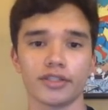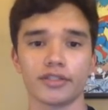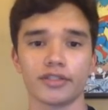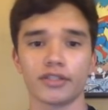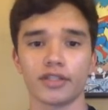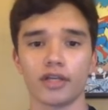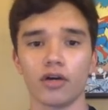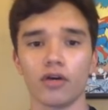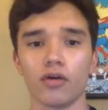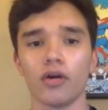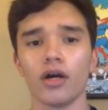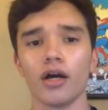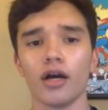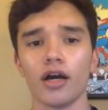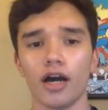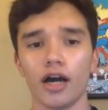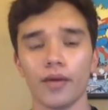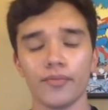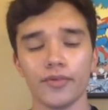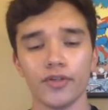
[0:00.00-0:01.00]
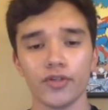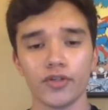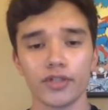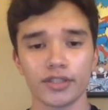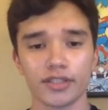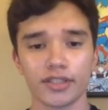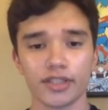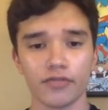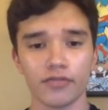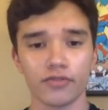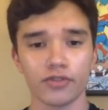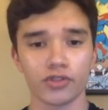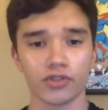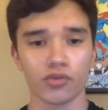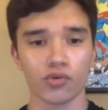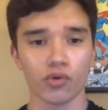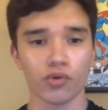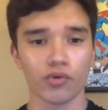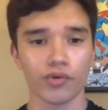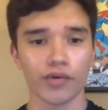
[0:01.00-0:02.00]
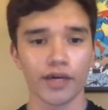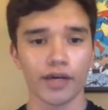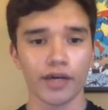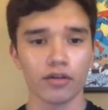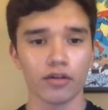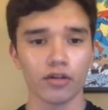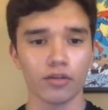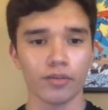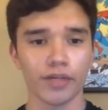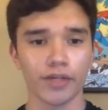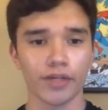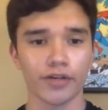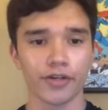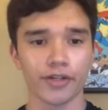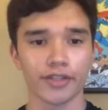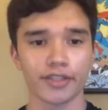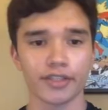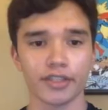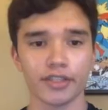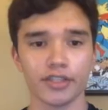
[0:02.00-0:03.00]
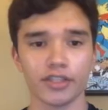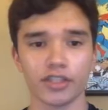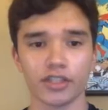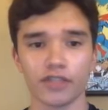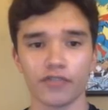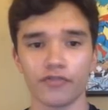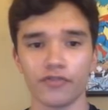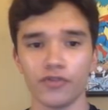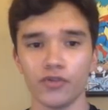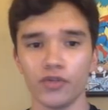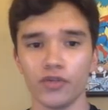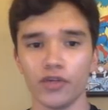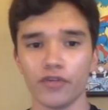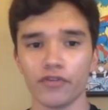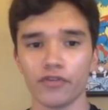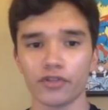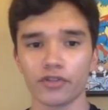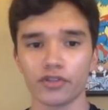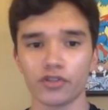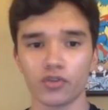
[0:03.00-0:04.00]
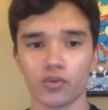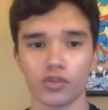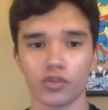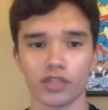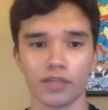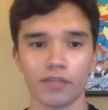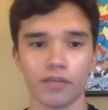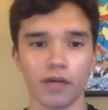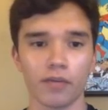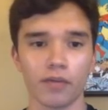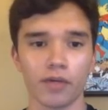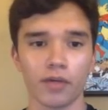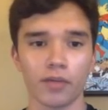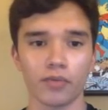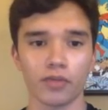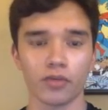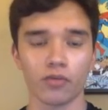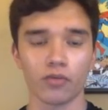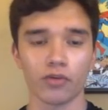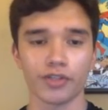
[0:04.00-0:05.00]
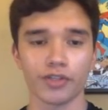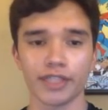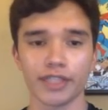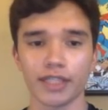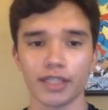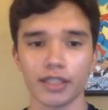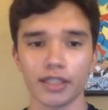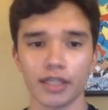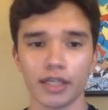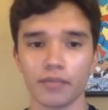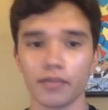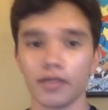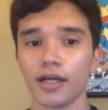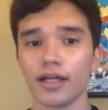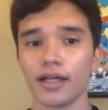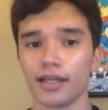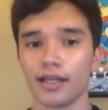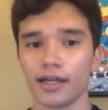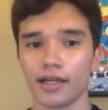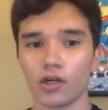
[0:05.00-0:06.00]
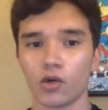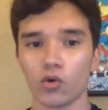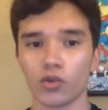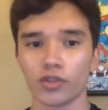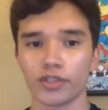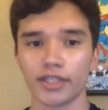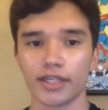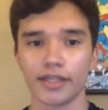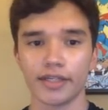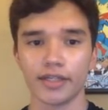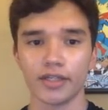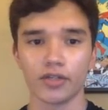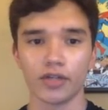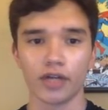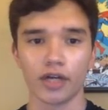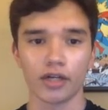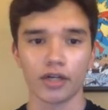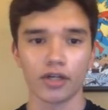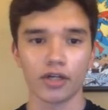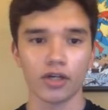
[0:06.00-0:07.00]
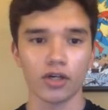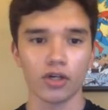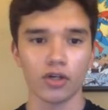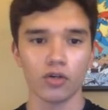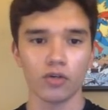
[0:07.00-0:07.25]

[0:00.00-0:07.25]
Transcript: And so you can see, if we scroll down a little bit, you're going to see just a few different stores that pop up with the word deal in them, like corsetdeal.co,